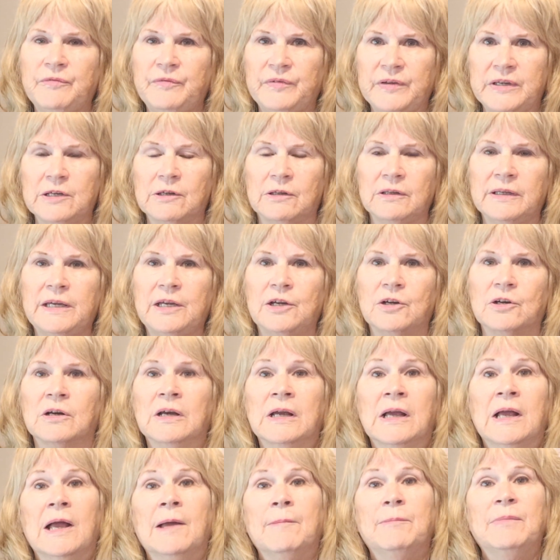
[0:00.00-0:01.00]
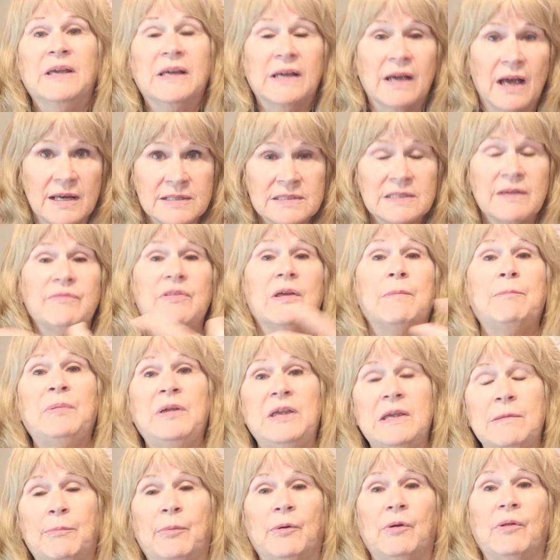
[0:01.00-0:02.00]
feel here because of the
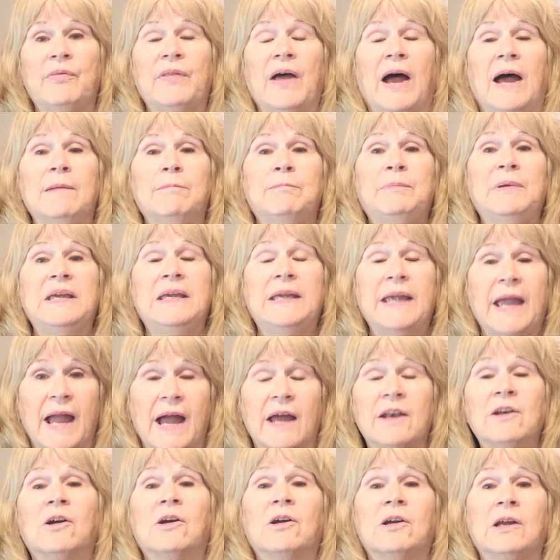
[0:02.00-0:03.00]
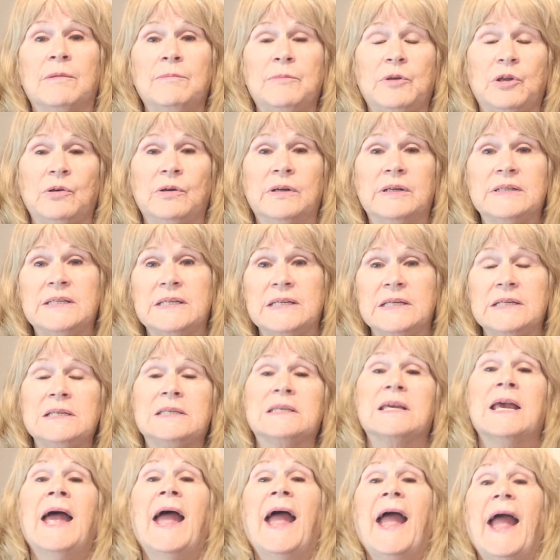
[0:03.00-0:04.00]
people that began our communities,